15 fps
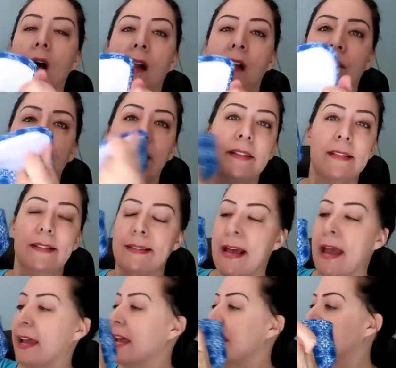All of that to
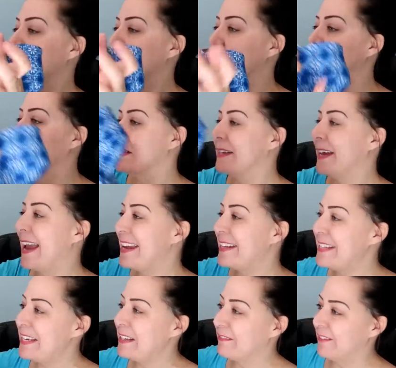say, it sold
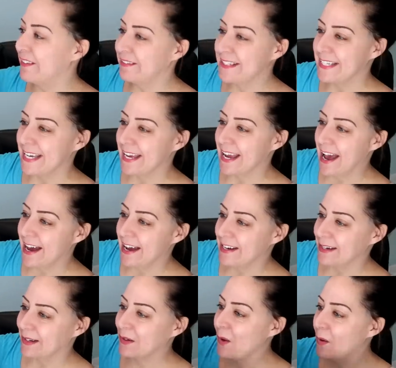eighteen fifty,
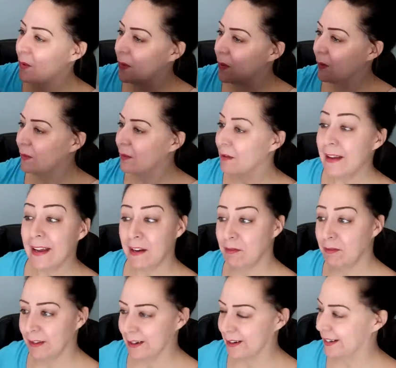and Nicole
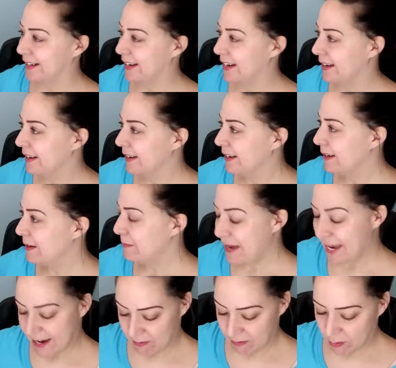in Florida
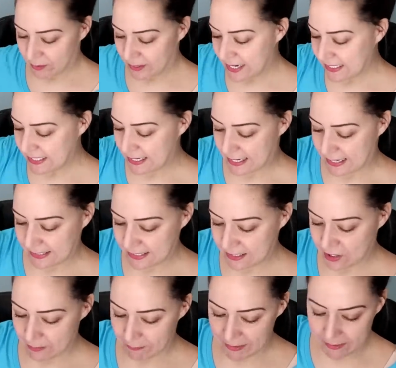paid four ninety-nine to
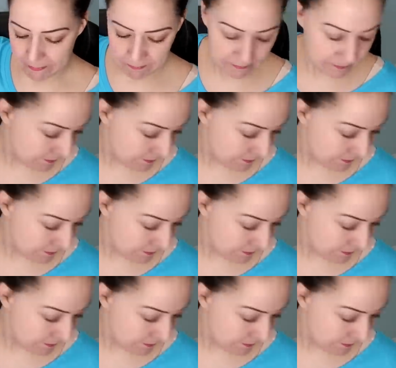ship it.